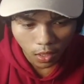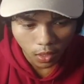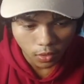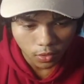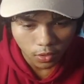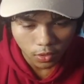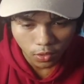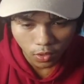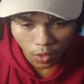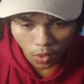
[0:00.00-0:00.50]

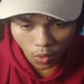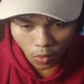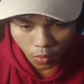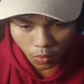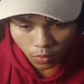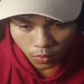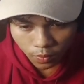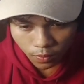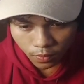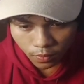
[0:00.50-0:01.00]
so
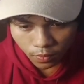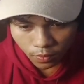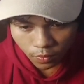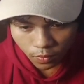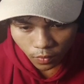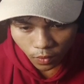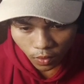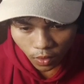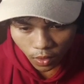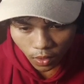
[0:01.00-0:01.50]

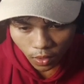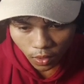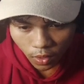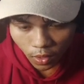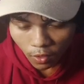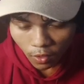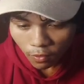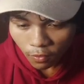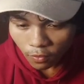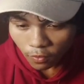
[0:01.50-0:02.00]

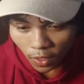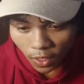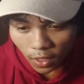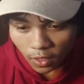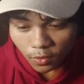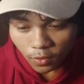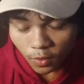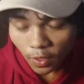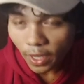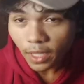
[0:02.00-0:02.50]
file
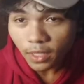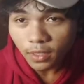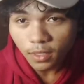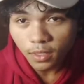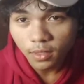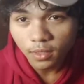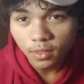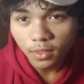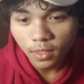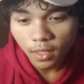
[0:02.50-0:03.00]
created,
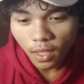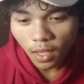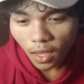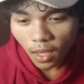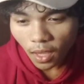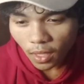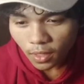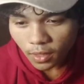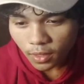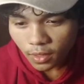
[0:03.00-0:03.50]

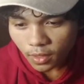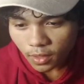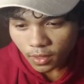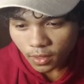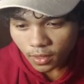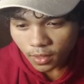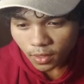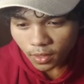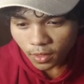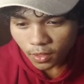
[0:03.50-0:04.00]
and
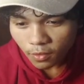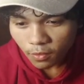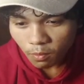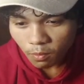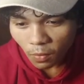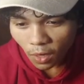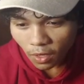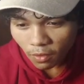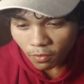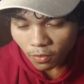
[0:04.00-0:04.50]
the
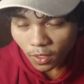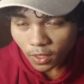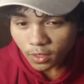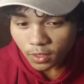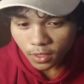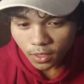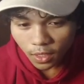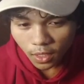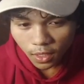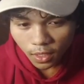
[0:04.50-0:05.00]

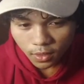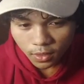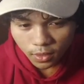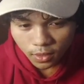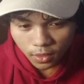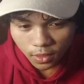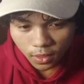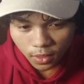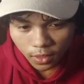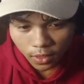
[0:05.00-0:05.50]
myfile.txt
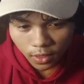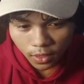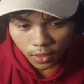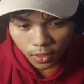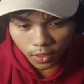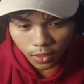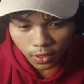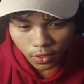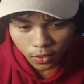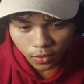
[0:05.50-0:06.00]

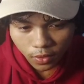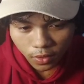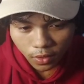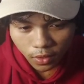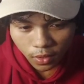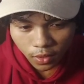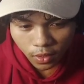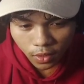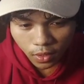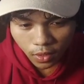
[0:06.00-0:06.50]
here,
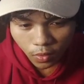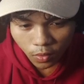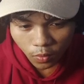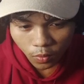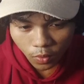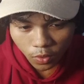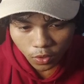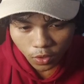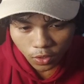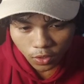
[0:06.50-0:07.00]

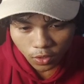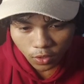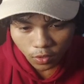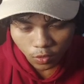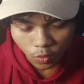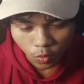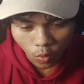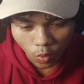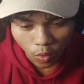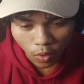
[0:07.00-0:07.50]
which is
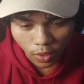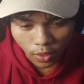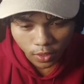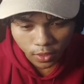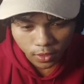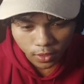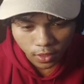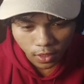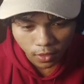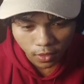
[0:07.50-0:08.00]
stored
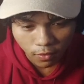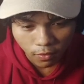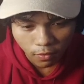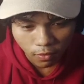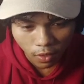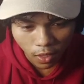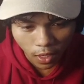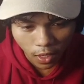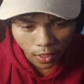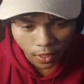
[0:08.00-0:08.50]
inside the
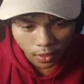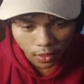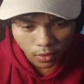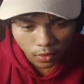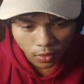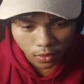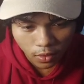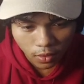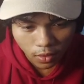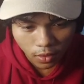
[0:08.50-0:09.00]
file,
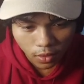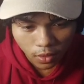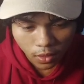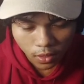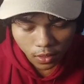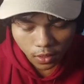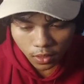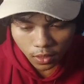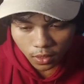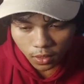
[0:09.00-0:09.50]

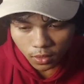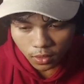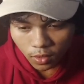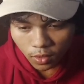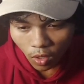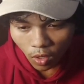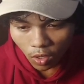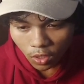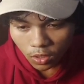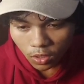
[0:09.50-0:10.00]
is
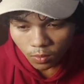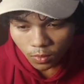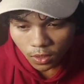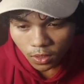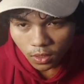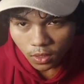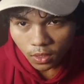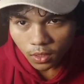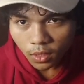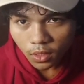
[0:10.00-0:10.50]

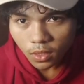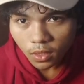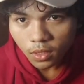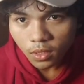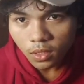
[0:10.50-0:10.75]
automatically